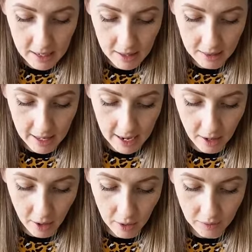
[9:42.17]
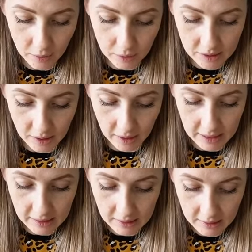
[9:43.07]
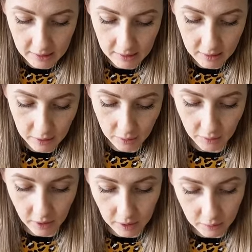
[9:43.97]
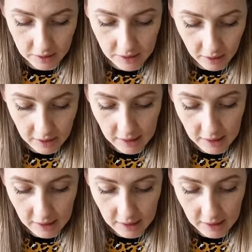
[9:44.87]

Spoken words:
that over your design, your vinyl design.